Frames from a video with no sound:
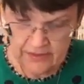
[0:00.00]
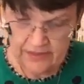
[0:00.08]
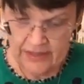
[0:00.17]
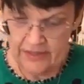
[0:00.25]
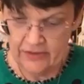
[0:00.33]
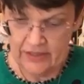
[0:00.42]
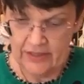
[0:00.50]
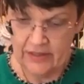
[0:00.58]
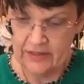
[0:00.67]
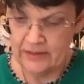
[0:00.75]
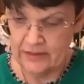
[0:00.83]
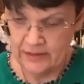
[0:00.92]
They're here to
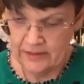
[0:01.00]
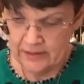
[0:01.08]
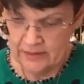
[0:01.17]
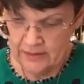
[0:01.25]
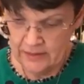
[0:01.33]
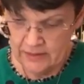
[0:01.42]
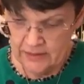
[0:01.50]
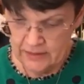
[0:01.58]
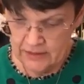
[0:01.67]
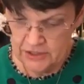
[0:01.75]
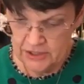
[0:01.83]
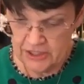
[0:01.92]

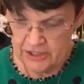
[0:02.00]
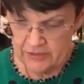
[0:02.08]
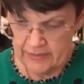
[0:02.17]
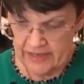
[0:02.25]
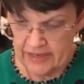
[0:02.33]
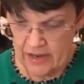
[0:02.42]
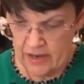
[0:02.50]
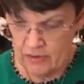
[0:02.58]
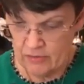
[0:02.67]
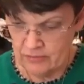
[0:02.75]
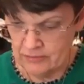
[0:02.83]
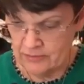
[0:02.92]
cheer me
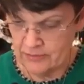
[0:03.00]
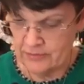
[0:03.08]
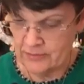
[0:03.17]
on.